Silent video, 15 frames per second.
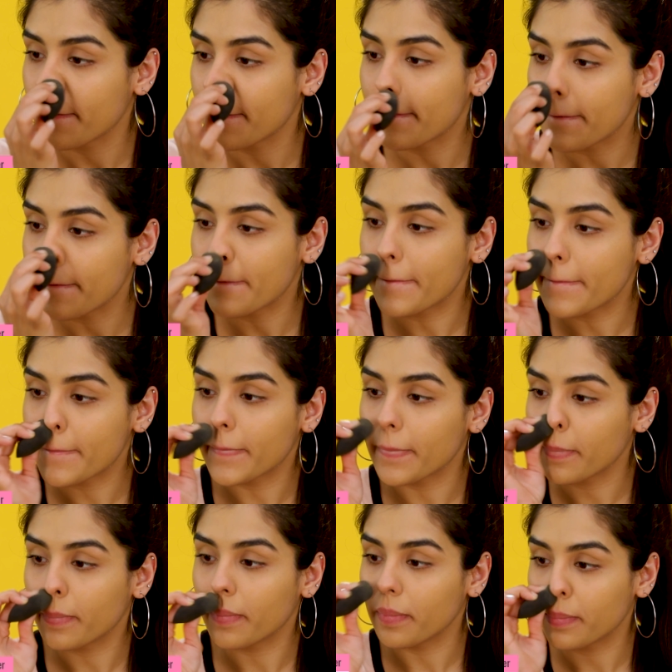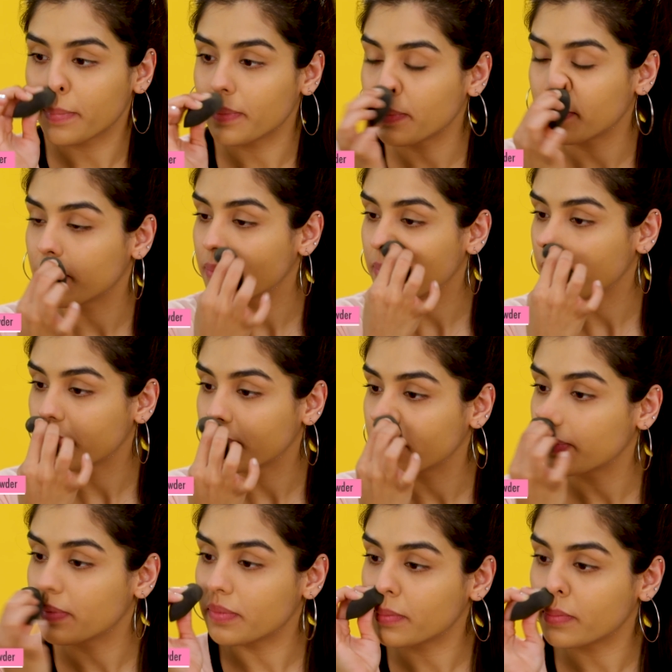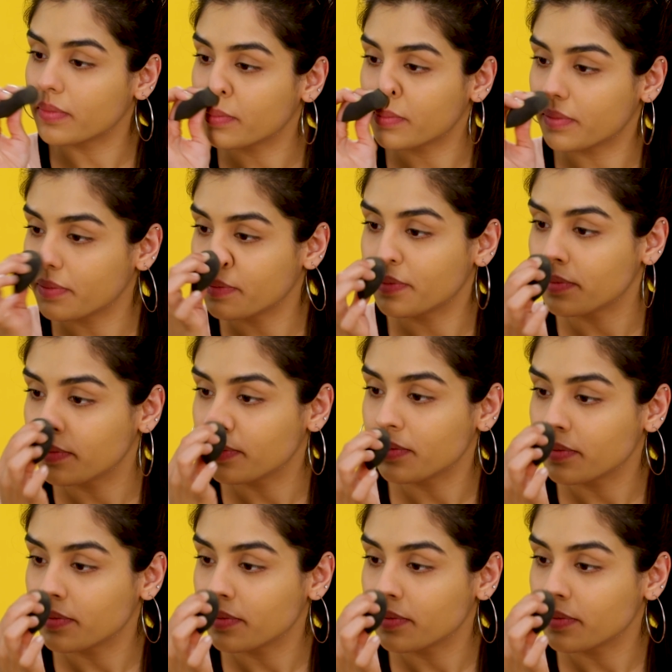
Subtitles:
nose and not the bridge. Make sure you set it well.